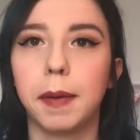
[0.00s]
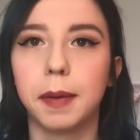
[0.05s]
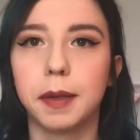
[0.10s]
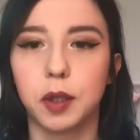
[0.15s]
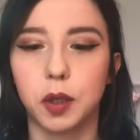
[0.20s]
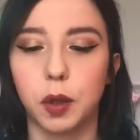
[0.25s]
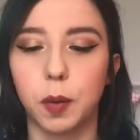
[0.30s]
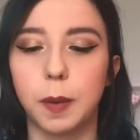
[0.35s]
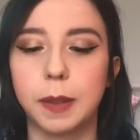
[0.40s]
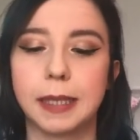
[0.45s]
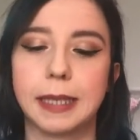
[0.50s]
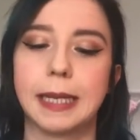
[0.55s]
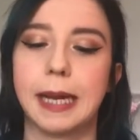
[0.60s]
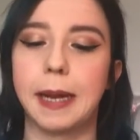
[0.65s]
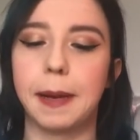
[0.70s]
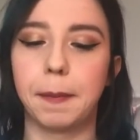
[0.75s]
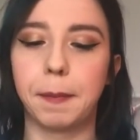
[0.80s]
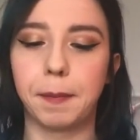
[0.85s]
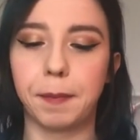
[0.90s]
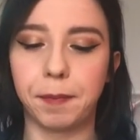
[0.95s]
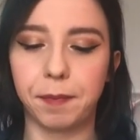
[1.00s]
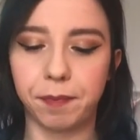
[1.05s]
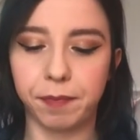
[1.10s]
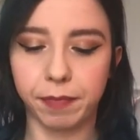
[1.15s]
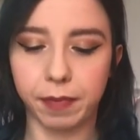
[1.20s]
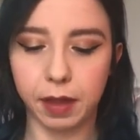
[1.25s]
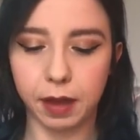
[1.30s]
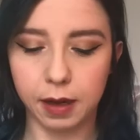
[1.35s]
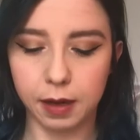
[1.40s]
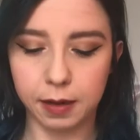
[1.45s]
So we'll see.
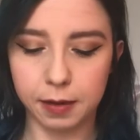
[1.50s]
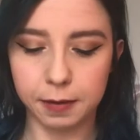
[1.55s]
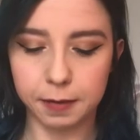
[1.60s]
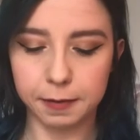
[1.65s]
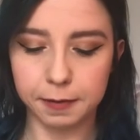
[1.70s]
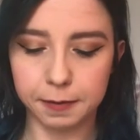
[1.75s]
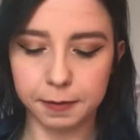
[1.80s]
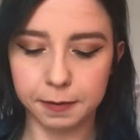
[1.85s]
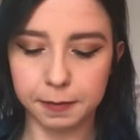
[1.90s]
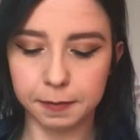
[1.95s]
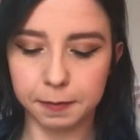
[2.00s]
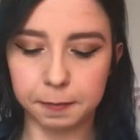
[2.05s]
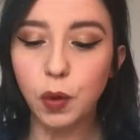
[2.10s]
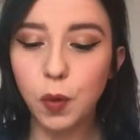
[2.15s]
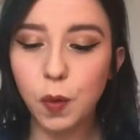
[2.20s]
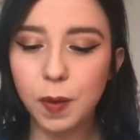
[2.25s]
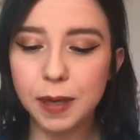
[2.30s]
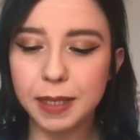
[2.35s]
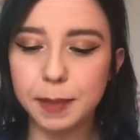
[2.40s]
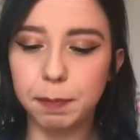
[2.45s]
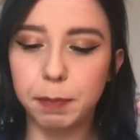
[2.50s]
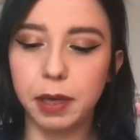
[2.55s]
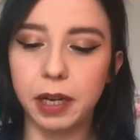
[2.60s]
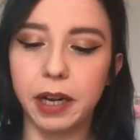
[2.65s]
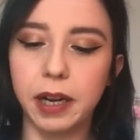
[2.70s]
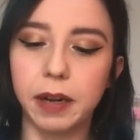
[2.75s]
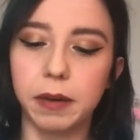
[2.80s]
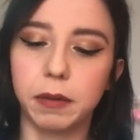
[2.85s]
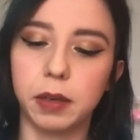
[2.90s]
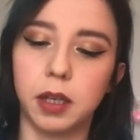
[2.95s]
Oh, it's
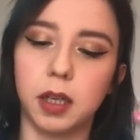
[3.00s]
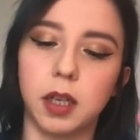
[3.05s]
blue.